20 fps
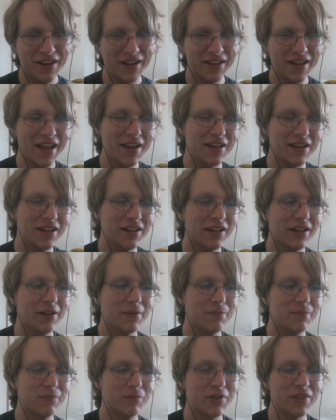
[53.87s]

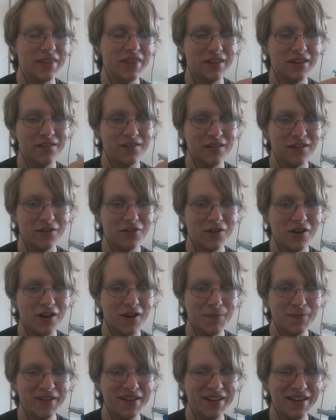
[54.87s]
yeah, with this yellow
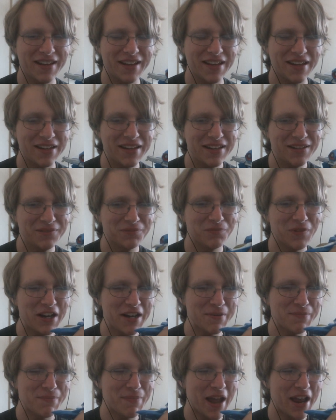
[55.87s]
cockpit.
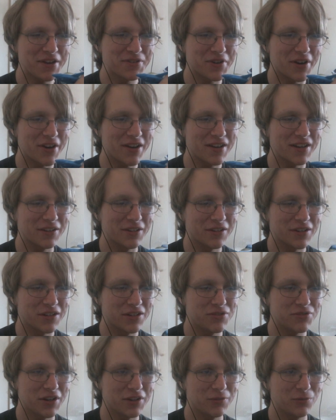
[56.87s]
Very patriotic looking
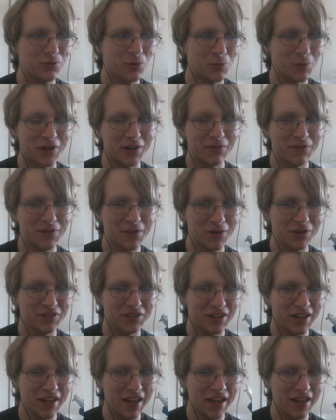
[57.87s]
Transformer, even though
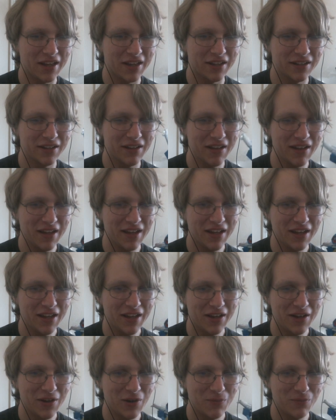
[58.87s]
he's a
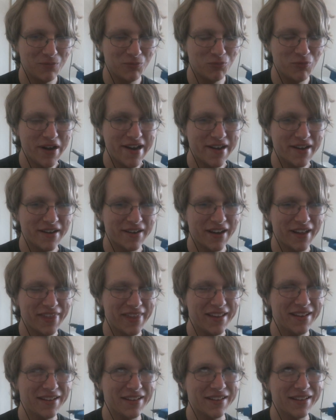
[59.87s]
weird. I
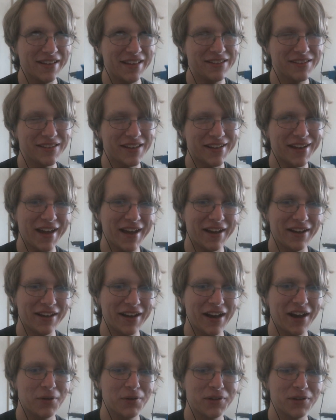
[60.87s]
think he's like a
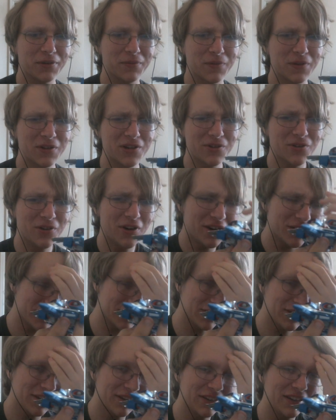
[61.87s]
Herald of Unicron or
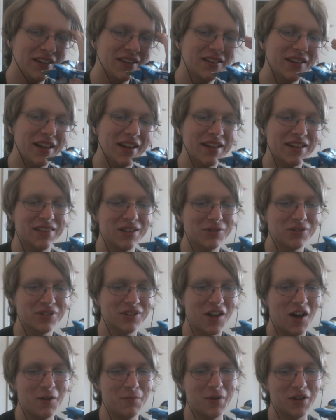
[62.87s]
something. Like there was a
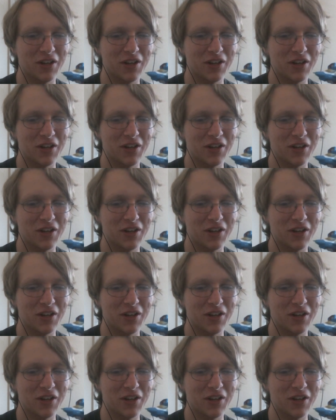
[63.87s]
comic